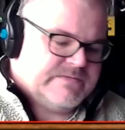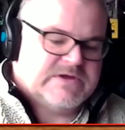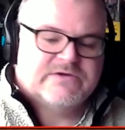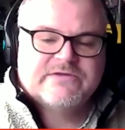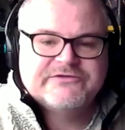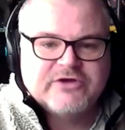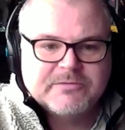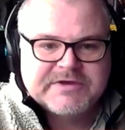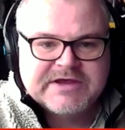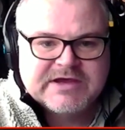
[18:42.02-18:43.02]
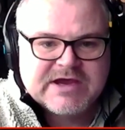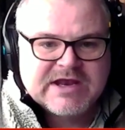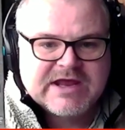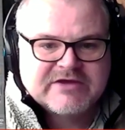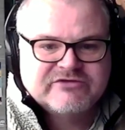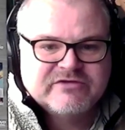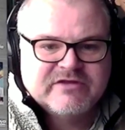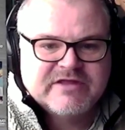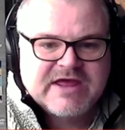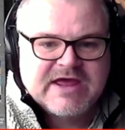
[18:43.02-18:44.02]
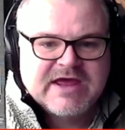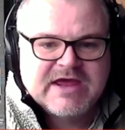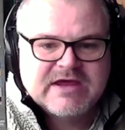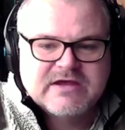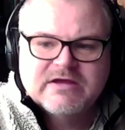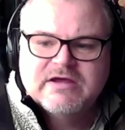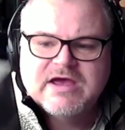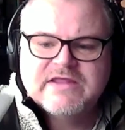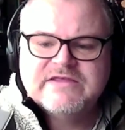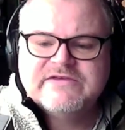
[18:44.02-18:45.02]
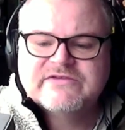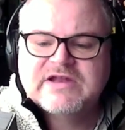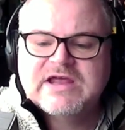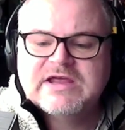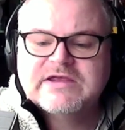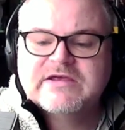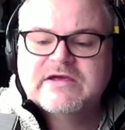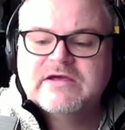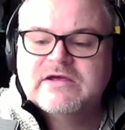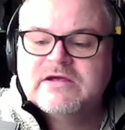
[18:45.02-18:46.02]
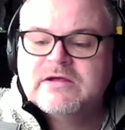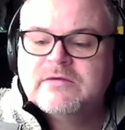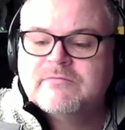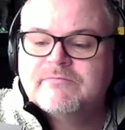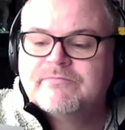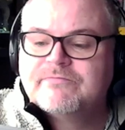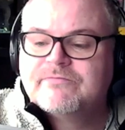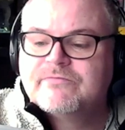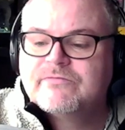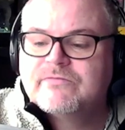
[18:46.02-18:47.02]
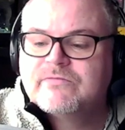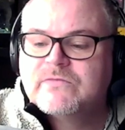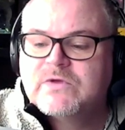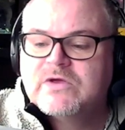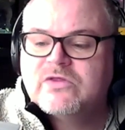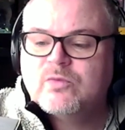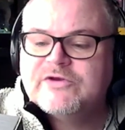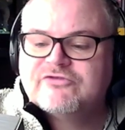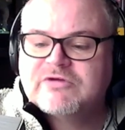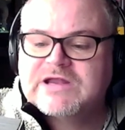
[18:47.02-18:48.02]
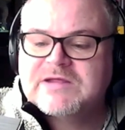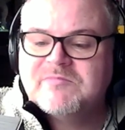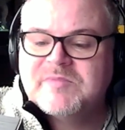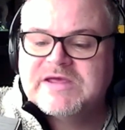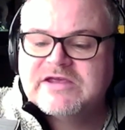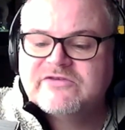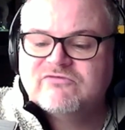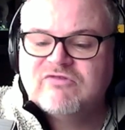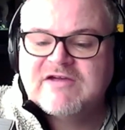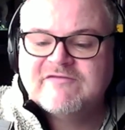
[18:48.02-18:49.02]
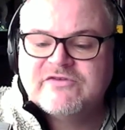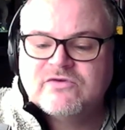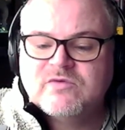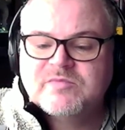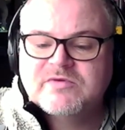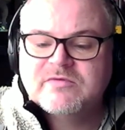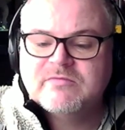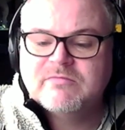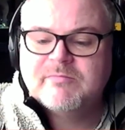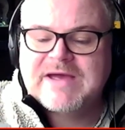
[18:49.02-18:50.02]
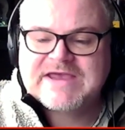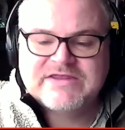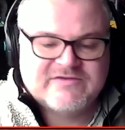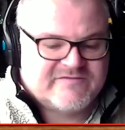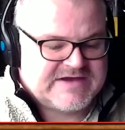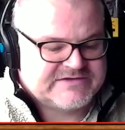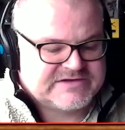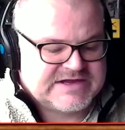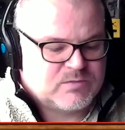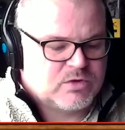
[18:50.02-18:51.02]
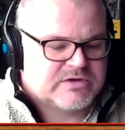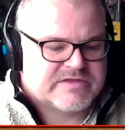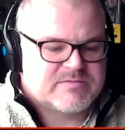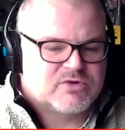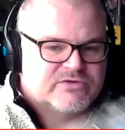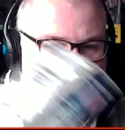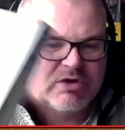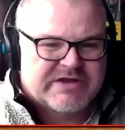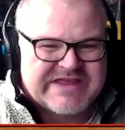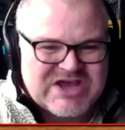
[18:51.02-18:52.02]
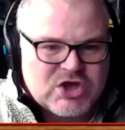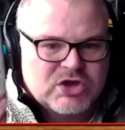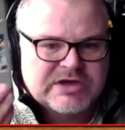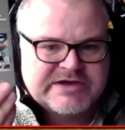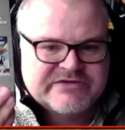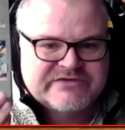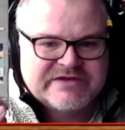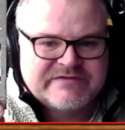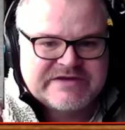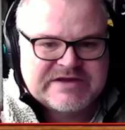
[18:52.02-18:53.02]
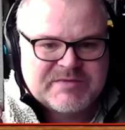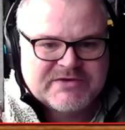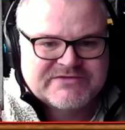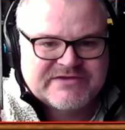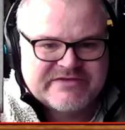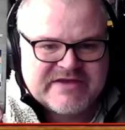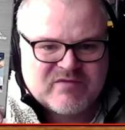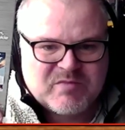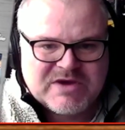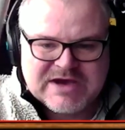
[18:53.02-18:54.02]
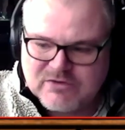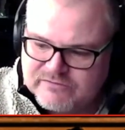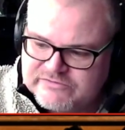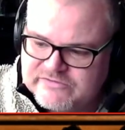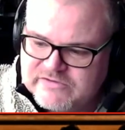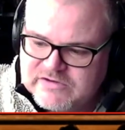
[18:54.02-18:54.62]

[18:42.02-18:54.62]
another Top Gear collection there and these are like um, the Winter Olympics revved up back in the fast lane one of the more one of the earliest DVD box sets they ever put out